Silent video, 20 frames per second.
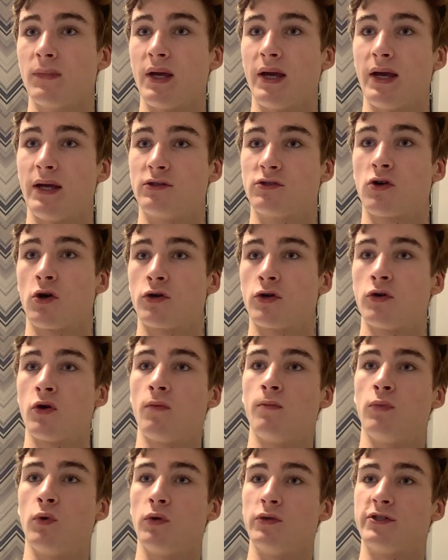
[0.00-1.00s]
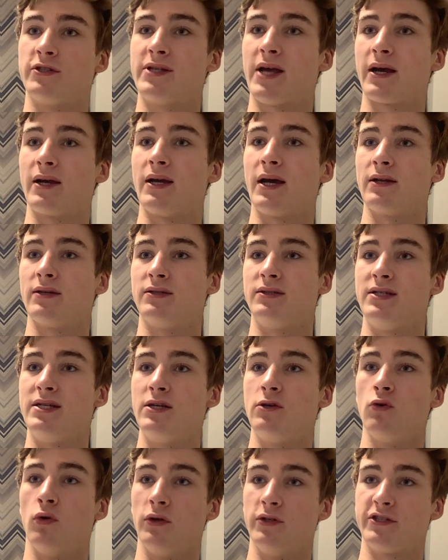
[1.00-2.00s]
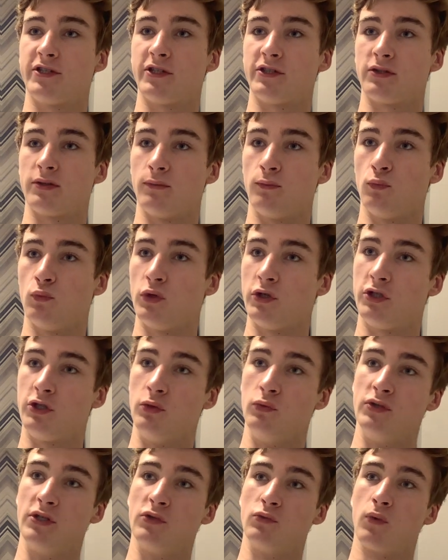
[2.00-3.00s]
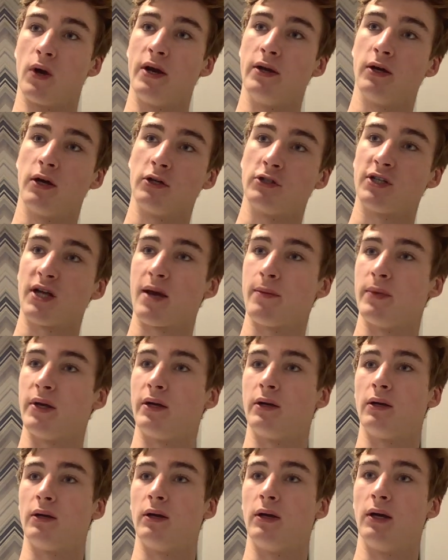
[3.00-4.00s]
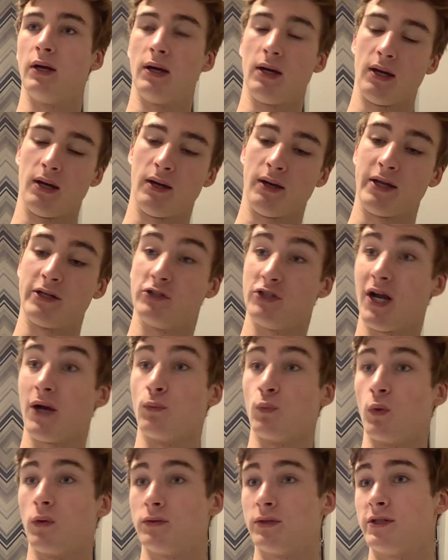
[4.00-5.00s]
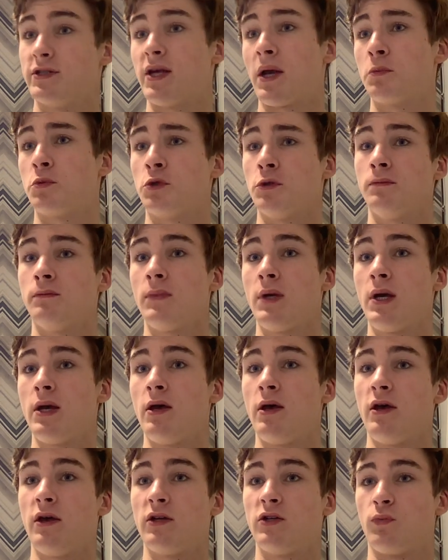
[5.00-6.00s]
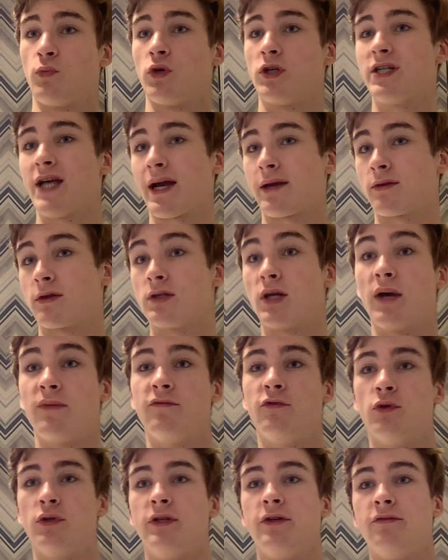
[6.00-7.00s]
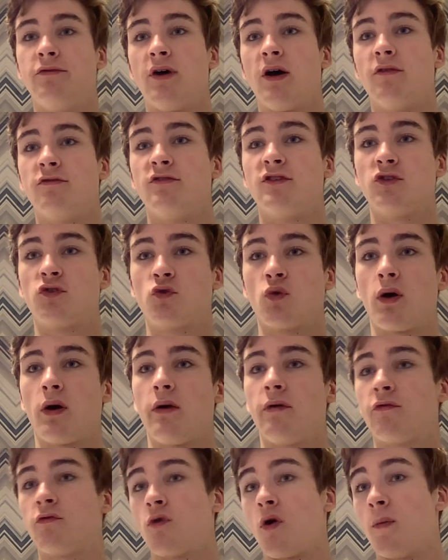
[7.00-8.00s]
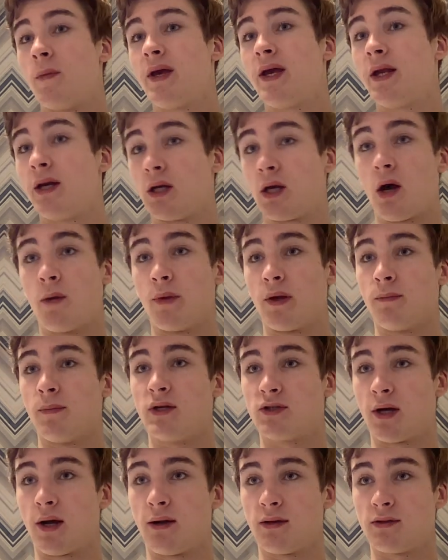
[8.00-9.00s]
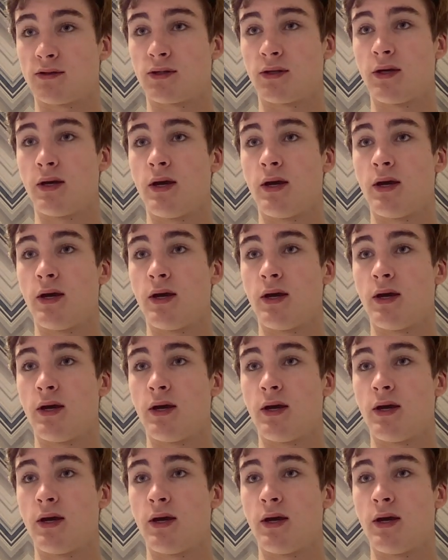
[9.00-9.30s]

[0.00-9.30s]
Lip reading: It's got an onboard SEGNAT decoy system, which uses radar jamming and general deception to protect the Type 45 destroyer from incoming missiles.